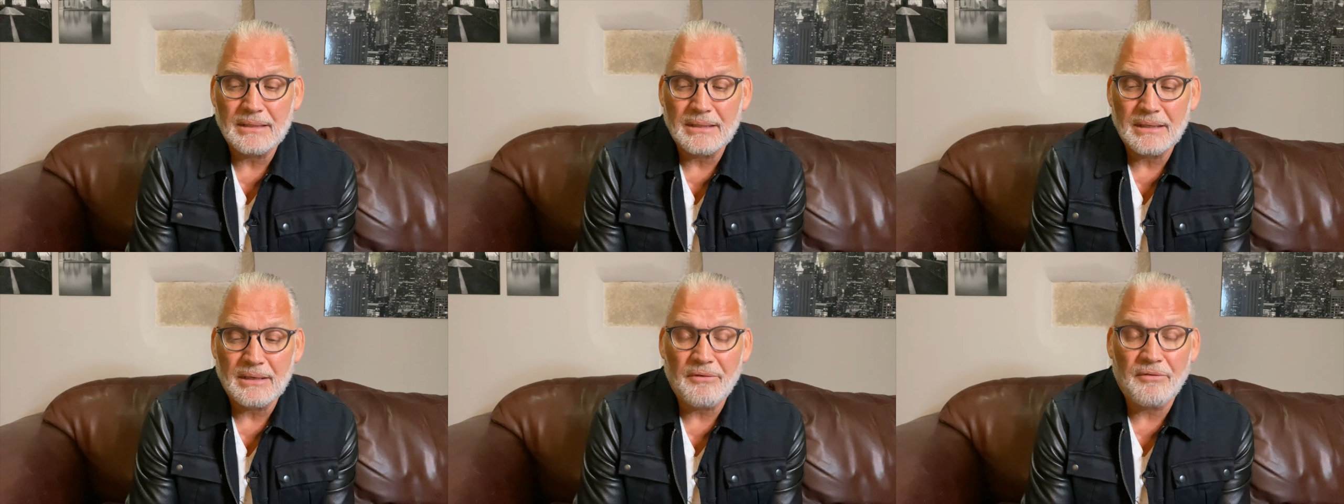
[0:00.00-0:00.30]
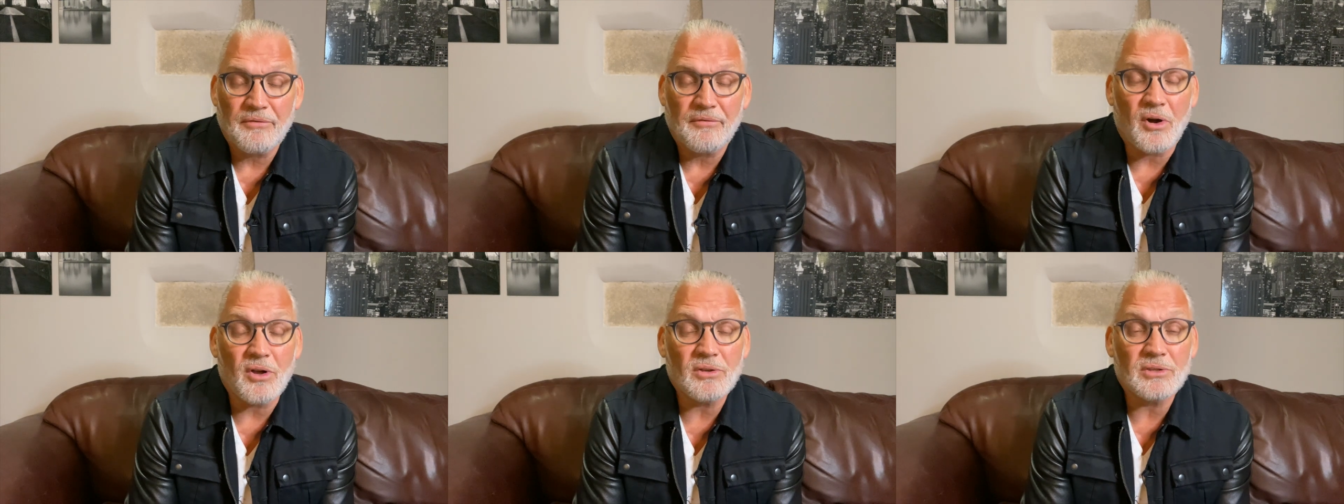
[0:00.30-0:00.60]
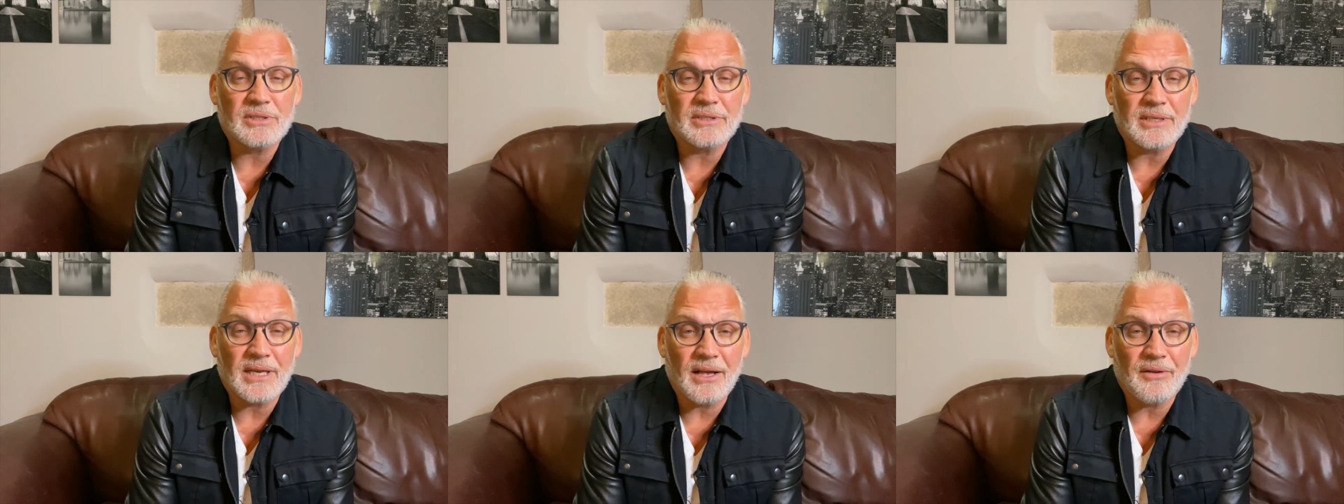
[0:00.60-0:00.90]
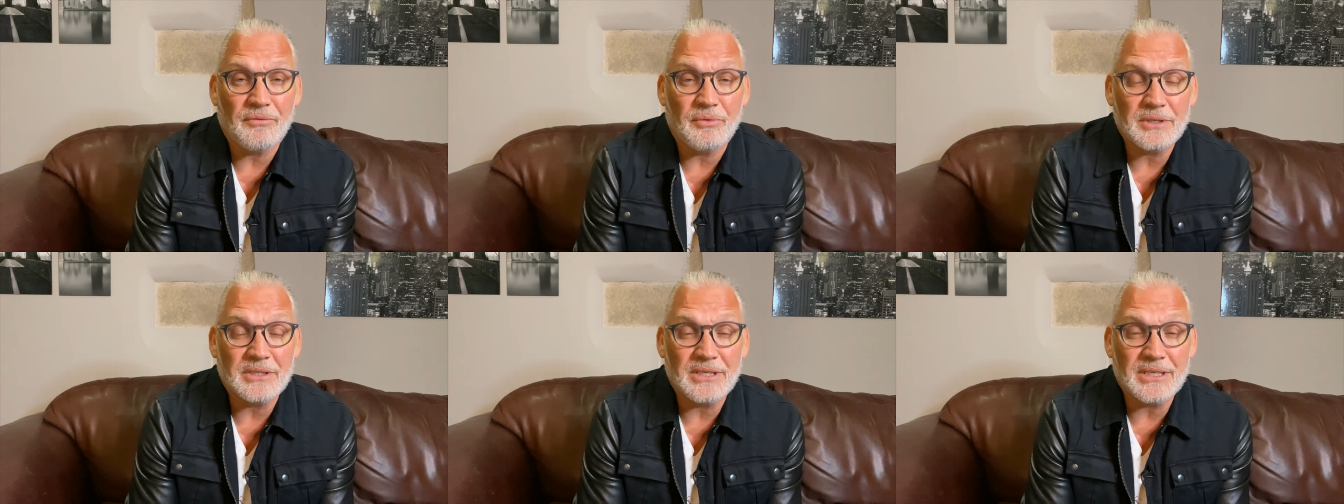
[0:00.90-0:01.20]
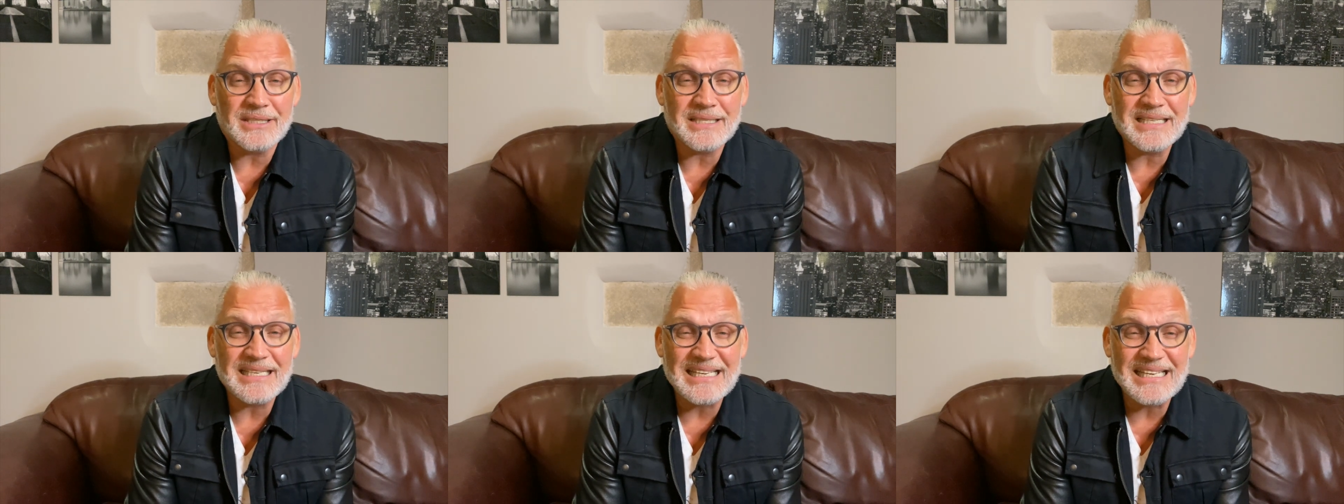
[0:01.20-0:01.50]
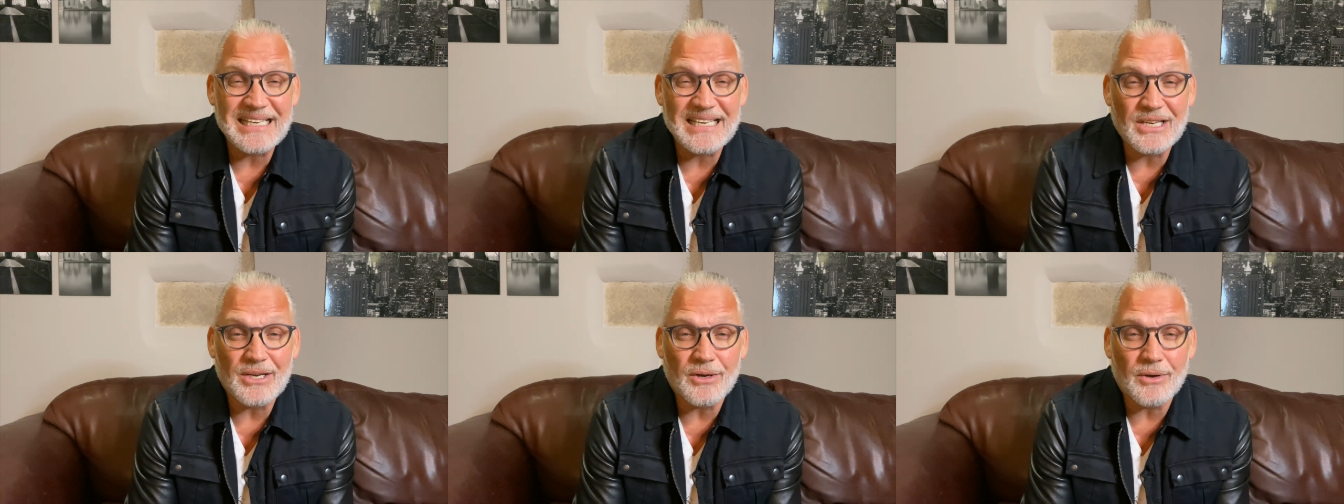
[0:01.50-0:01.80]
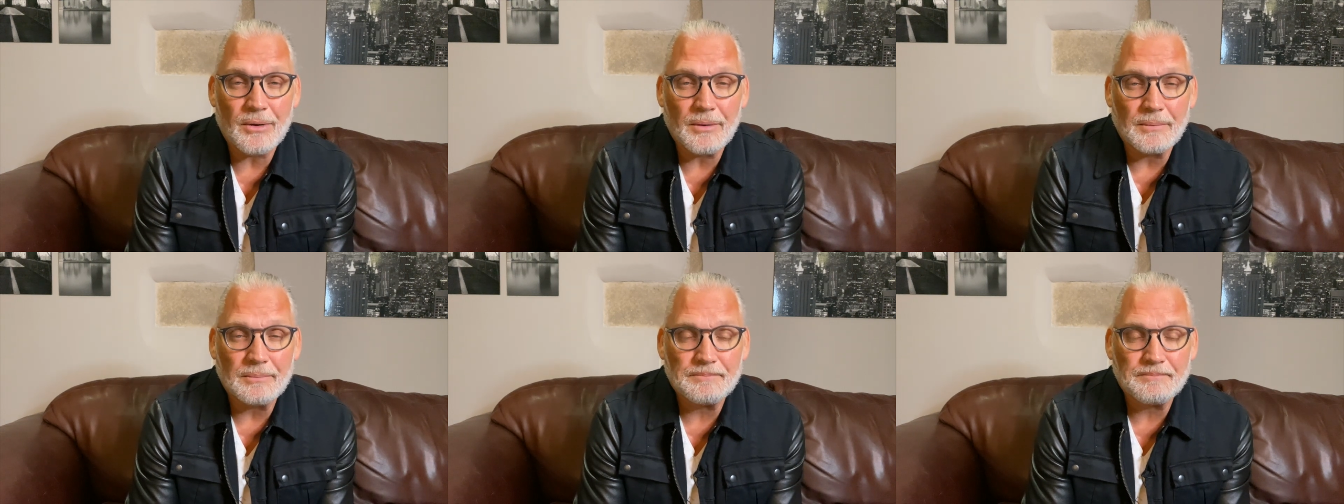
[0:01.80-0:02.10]
false self, which is the
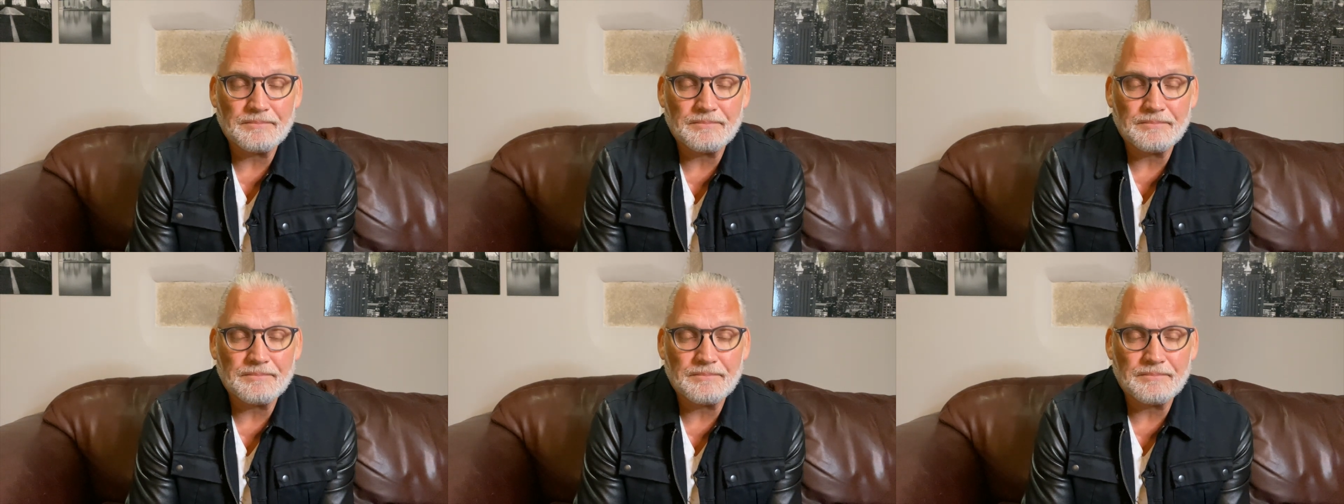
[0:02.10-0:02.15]
ego.